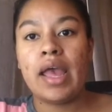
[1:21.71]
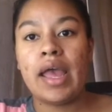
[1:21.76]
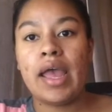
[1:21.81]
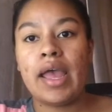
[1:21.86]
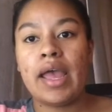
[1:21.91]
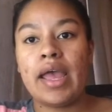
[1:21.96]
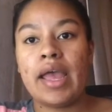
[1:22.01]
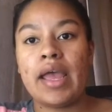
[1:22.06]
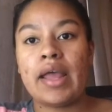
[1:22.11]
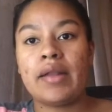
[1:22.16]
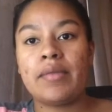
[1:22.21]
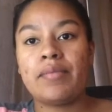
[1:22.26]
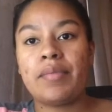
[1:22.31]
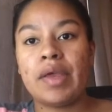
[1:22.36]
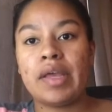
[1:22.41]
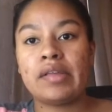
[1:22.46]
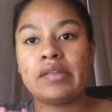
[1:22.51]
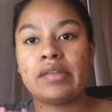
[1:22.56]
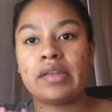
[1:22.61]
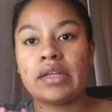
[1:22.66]
And
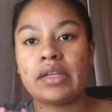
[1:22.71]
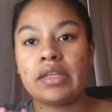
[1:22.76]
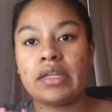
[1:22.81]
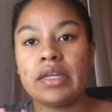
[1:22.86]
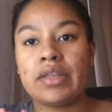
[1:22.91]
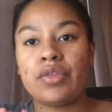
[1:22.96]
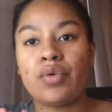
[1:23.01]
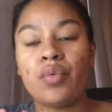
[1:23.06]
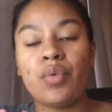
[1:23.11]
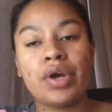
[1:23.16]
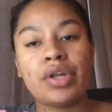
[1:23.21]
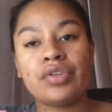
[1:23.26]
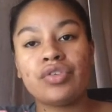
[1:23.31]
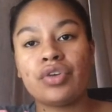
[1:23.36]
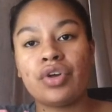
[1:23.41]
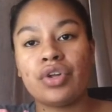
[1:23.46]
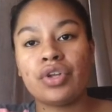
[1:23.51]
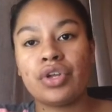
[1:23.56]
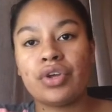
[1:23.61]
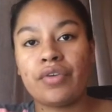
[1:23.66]
basically the ones
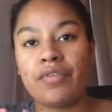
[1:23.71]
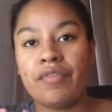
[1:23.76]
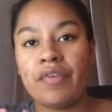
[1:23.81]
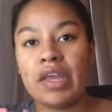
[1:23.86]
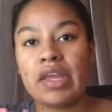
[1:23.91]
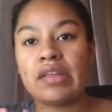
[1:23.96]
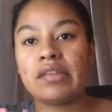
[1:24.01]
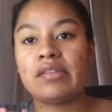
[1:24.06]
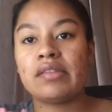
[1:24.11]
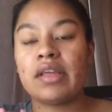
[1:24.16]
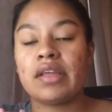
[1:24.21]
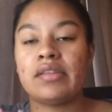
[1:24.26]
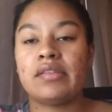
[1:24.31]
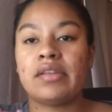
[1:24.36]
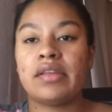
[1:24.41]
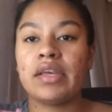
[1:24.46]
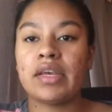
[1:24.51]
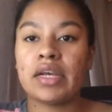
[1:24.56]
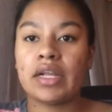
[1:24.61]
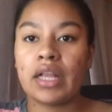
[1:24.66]
on your face tend to
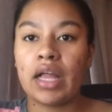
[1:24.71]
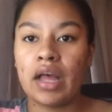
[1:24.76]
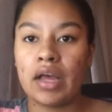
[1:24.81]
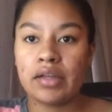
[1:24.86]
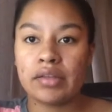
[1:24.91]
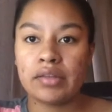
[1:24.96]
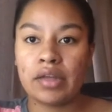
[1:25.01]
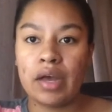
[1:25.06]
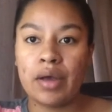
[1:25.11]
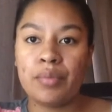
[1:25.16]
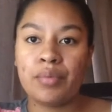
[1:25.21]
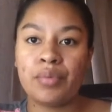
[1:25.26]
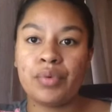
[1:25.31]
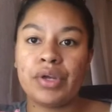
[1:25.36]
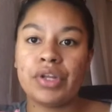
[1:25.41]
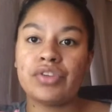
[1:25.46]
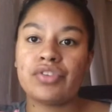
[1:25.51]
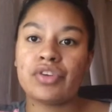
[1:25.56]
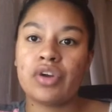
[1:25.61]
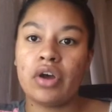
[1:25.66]
get clogged up,
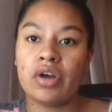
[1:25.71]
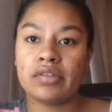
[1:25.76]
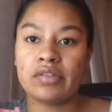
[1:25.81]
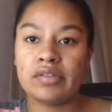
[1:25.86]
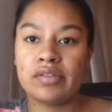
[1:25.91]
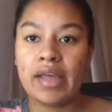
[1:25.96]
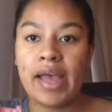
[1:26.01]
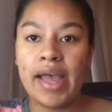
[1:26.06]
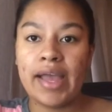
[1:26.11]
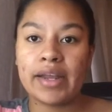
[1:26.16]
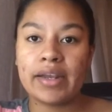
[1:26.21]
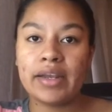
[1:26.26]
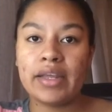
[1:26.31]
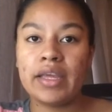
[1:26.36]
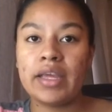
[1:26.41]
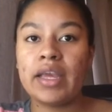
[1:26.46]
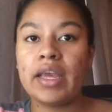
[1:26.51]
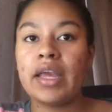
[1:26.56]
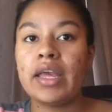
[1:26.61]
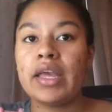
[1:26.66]
which causes
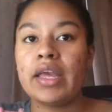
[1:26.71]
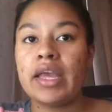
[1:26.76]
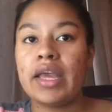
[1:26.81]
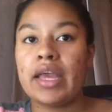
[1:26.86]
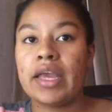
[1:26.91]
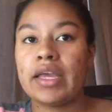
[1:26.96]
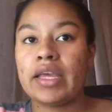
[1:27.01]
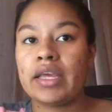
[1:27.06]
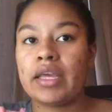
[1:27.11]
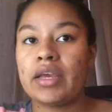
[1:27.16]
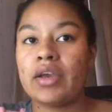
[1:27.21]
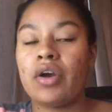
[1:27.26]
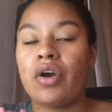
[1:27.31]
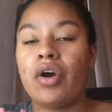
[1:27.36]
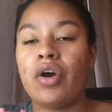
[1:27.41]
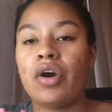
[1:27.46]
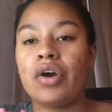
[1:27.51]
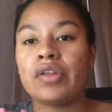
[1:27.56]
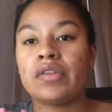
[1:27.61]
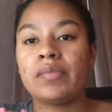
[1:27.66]
acne. It can
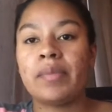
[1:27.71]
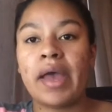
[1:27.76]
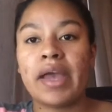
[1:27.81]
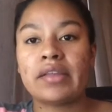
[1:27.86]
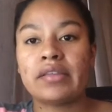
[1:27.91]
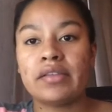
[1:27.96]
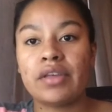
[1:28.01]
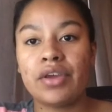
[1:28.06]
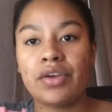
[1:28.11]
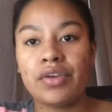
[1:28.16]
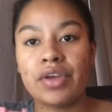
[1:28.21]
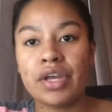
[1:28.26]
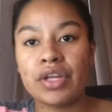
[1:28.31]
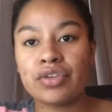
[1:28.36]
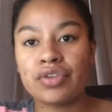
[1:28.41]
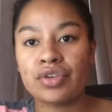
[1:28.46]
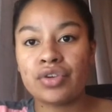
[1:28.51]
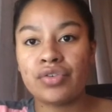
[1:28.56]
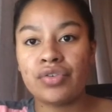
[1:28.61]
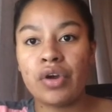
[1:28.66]
cause bacteria
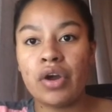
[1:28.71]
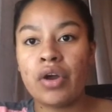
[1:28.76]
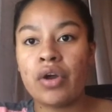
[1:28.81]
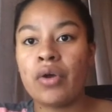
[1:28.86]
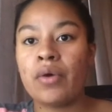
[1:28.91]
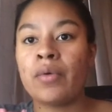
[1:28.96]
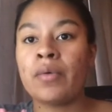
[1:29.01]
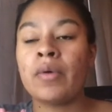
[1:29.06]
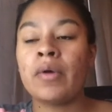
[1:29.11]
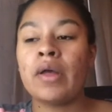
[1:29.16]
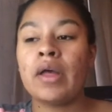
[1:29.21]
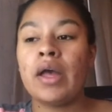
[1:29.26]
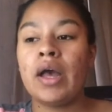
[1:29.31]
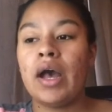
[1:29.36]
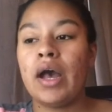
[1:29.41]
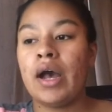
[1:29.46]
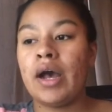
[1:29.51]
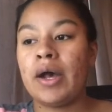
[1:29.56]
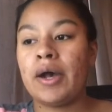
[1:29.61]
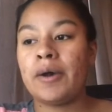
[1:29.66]
to grow,
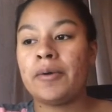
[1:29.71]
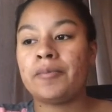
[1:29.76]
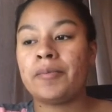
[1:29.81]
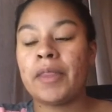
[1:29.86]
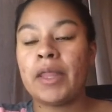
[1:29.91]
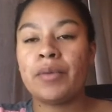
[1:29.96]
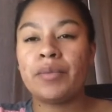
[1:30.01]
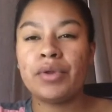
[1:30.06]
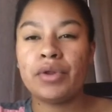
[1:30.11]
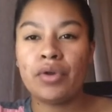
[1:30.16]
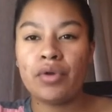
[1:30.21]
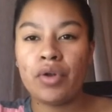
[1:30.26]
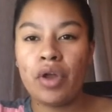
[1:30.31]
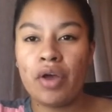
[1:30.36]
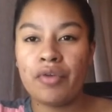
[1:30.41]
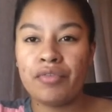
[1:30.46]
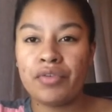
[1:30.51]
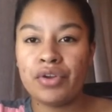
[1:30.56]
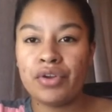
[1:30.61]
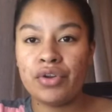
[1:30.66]
and we don't
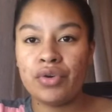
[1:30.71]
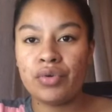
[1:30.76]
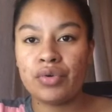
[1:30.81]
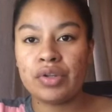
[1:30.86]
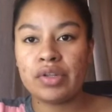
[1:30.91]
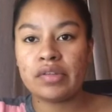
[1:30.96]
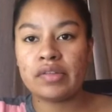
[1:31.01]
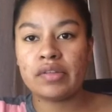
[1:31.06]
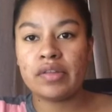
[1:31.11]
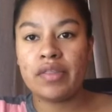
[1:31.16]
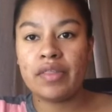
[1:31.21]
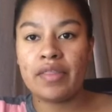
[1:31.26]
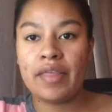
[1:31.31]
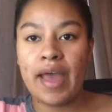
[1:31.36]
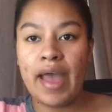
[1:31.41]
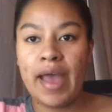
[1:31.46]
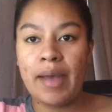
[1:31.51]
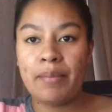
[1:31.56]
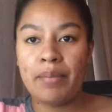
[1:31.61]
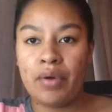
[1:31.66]
often notice
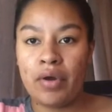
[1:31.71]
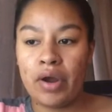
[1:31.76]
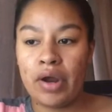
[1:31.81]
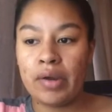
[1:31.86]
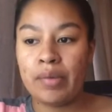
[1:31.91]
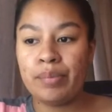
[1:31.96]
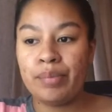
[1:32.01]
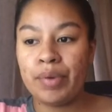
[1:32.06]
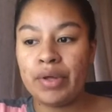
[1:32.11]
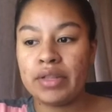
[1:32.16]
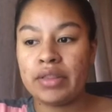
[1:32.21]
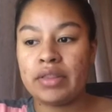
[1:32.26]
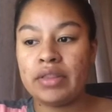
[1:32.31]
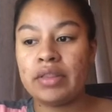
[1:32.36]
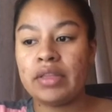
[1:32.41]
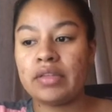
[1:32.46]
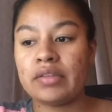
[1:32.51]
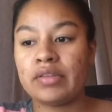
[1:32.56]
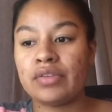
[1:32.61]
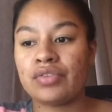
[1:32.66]
that part, but
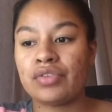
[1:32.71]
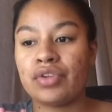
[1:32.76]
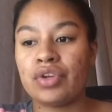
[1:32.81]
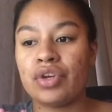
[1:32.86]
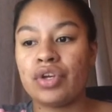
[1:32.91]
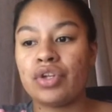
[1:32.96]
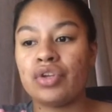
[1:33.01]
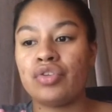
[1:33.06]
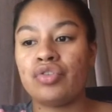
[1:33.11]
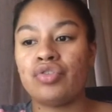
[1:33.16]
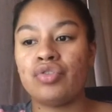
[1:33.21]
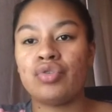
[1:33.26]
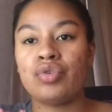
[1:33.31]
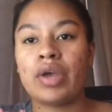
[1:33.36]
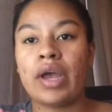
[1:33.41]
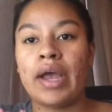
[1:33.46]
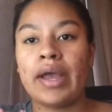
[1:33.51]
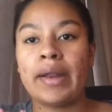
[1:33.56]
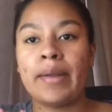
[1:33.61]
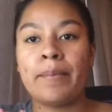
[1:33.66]
this is good to
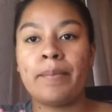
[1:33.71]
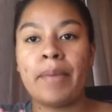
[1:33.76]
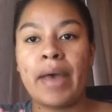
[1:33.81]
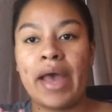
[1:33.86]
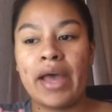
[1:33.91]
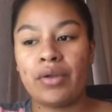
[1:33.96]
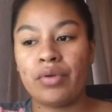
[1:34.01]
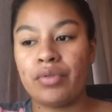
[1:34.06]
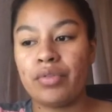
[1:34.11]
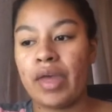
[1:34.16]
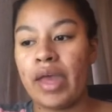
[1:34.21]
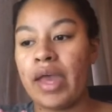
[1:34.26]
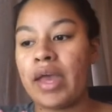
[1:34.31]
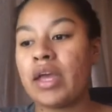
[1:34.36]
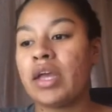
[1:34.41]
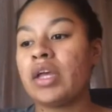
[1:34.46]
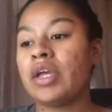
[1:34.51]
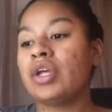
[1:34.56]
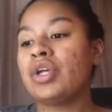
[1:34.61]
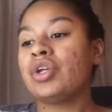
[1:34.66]
kind of battle that.
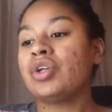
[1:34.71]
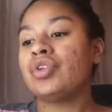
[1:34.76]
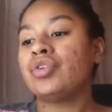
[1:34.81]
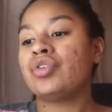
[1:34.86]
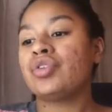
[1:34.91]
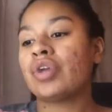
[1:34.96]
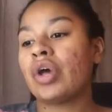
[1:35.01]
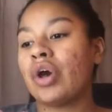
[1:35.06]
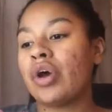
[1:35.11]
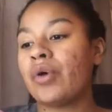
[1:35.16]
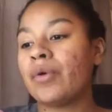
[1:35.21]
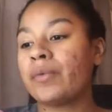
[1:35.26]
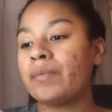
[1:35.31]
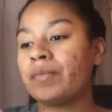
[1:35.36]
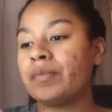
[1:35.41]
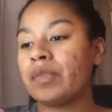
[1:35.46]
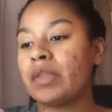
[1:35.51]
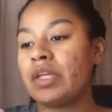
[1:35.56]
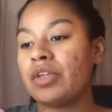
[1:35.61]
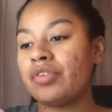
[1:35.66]
So
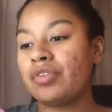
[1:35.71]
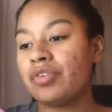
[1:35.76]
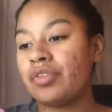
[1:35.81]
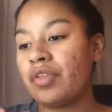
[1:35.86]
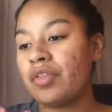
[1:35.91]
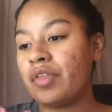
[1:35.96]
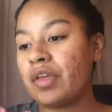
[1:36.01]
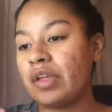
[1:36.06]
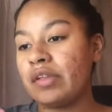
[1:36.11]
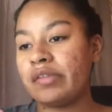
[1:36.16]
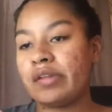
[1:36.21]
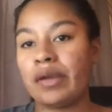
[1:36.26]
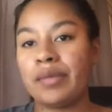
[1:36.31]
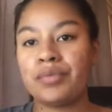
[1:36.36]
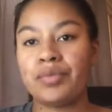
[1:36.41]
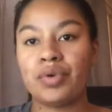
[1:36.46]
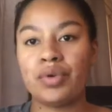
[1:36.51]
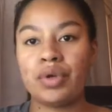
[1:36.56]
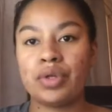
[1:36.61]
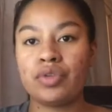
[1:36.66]
these are the things that I'm
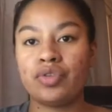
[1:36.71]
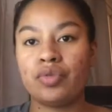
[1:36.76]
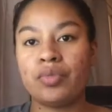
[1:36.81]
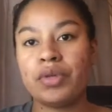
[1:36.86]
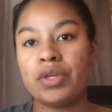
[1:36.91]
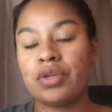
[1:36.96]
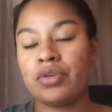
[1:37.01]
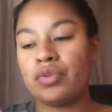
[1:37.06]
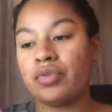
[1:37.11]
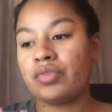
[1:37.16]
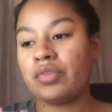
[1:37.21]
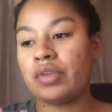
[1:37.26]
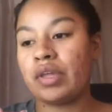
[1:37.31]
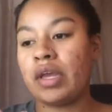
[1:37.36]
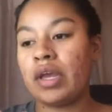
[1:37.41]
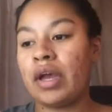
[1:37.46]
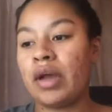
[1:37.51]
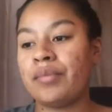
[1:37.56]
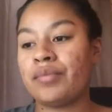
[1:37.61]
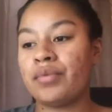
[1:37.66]
going to be
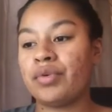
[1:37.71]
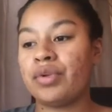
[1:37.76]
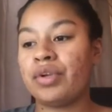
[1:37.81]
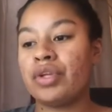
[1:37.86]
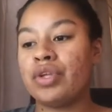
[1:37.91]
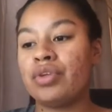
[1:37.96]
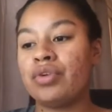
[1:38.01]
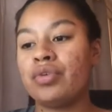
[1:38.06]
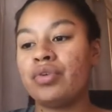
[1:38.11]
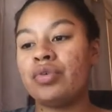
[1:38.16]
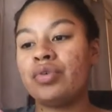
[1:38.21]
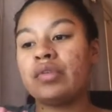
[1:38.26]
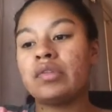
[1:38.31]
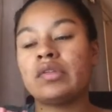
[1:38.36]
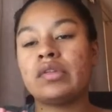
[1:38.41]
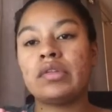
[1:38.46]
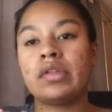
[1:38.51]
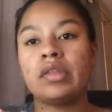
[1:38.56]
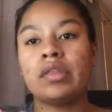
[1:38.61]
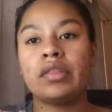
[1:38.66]
using. I'm going to
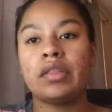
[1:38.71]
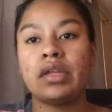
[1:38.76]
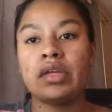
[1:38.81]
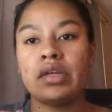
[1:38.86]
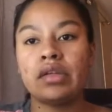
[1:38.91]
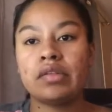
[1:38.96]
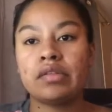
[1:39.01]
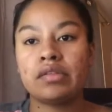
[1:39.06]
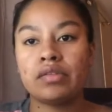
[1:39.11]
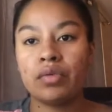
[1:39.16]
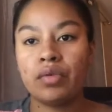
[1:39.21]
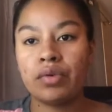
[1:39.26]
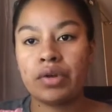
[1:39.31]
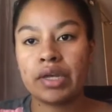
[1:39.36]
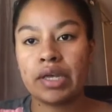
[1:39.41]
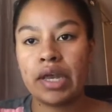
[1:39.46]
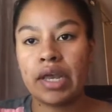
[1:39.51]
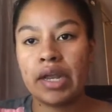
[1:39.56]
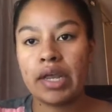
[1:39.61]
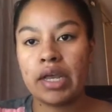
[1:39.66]
use this
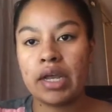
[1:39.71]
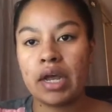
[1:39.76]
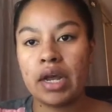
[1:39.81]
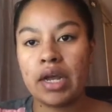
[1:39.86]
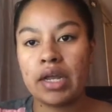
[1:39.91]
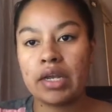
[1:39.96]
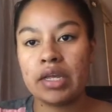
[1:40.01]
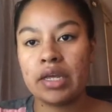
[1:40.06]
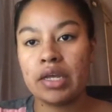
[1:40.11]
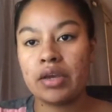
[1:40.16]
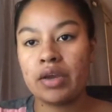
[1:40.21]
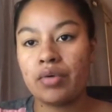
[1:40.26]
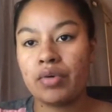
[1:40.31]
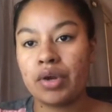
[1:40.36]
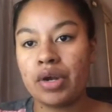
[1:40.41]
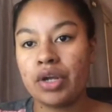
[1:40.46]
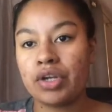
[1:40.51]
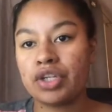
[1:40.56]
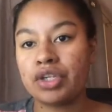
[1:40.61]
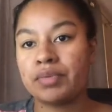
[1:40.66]
organic honey,
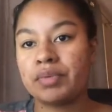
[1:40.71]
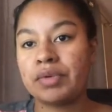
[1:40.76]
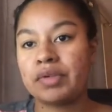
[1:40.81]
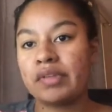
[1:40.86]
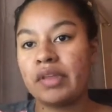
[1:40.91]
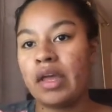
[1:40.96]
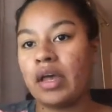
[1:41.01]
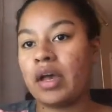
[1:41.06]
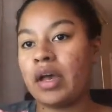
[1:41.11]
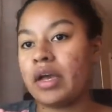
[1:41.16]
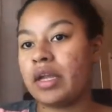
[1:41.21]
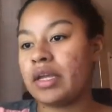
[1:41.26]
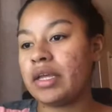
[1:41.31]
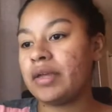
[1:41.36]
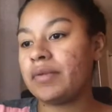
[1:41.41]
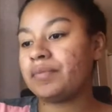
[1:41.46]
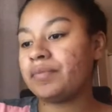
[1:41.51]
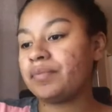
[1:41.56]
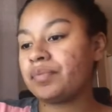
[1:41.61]
100% honey.